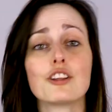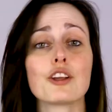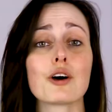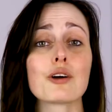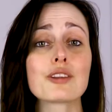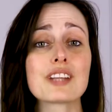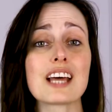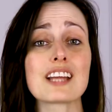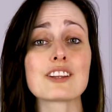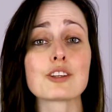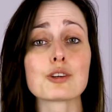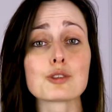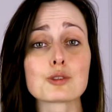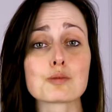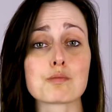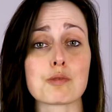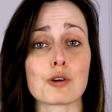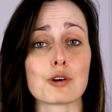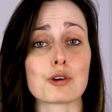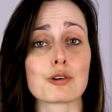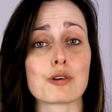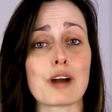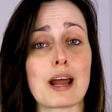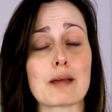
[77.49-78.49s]
Note that those
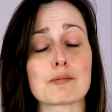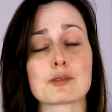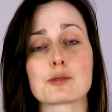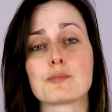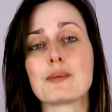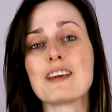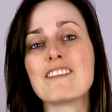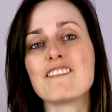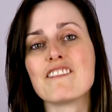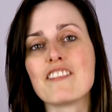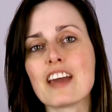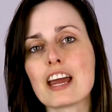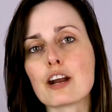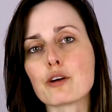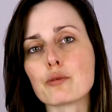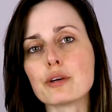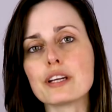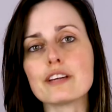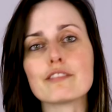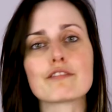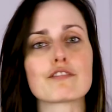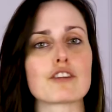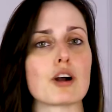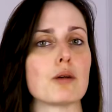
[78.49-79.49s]
programs may
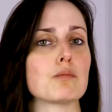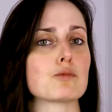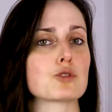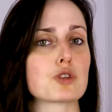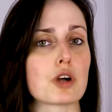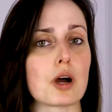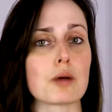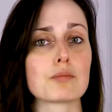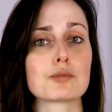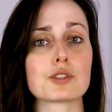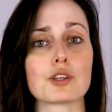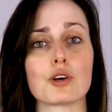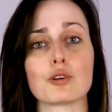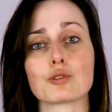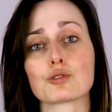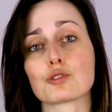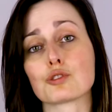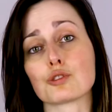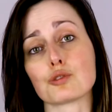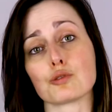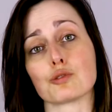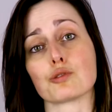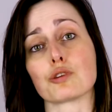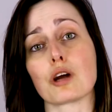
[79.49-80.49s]
vary from drop
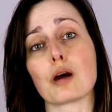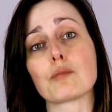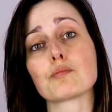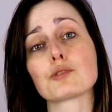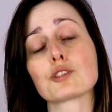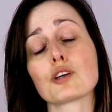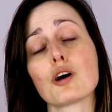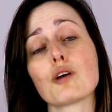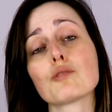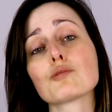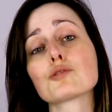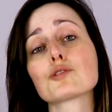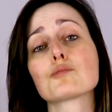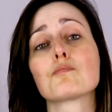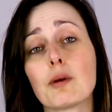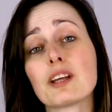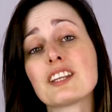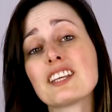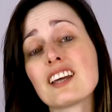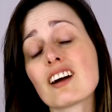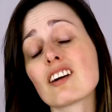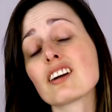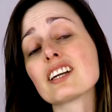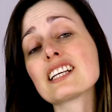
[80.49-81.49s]
zones to drop zones,
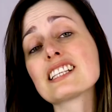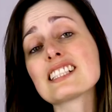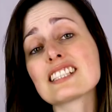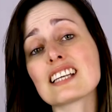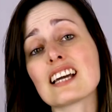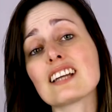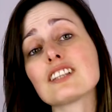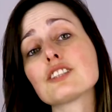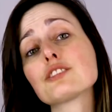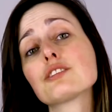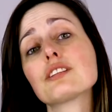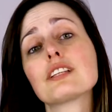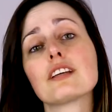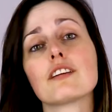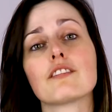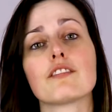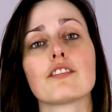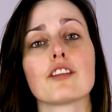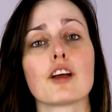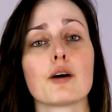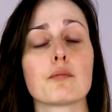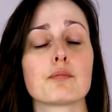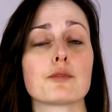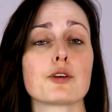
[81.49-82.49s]
but they are designed to
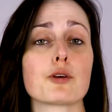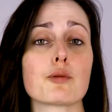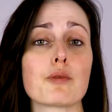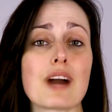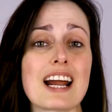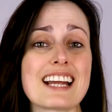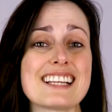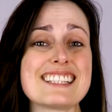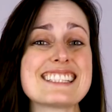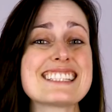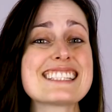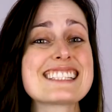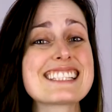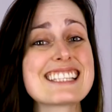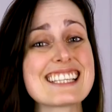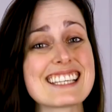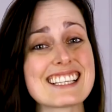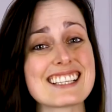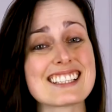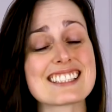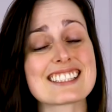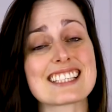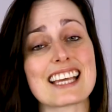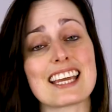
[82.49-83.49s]
develop the right
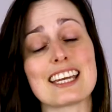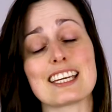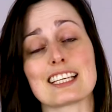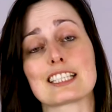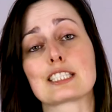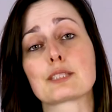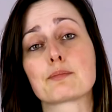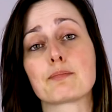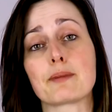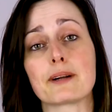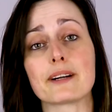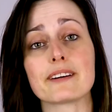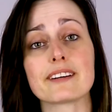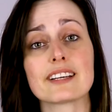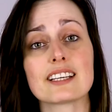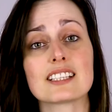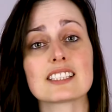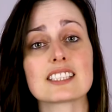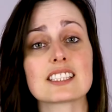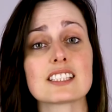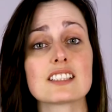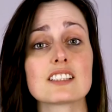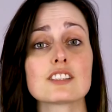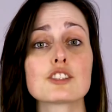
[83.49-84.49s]
skills and
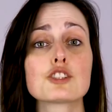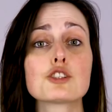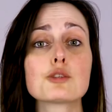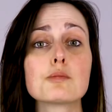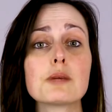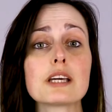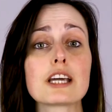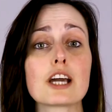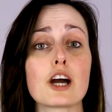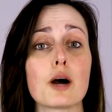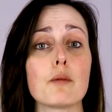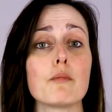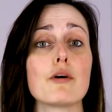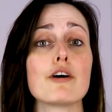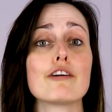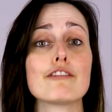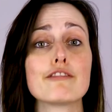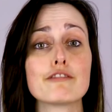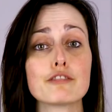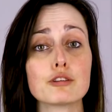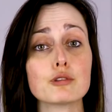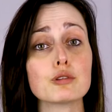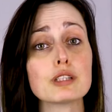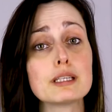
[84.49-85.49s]
experiences to become a
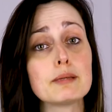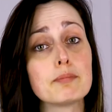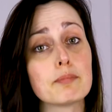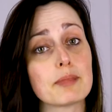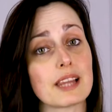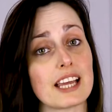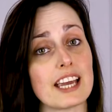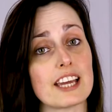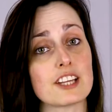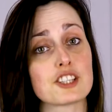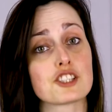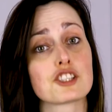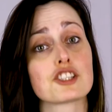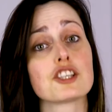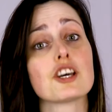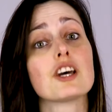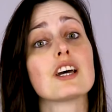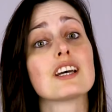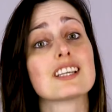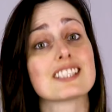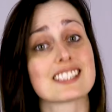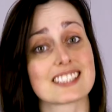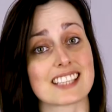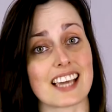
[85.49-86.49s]
fully pledged
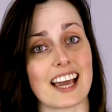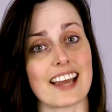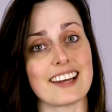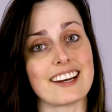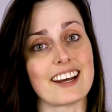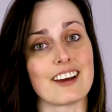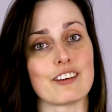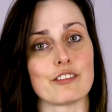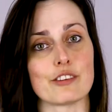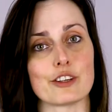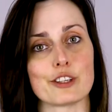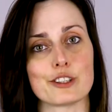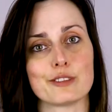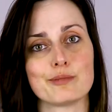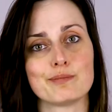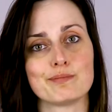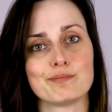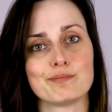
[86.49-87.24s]
skydiver.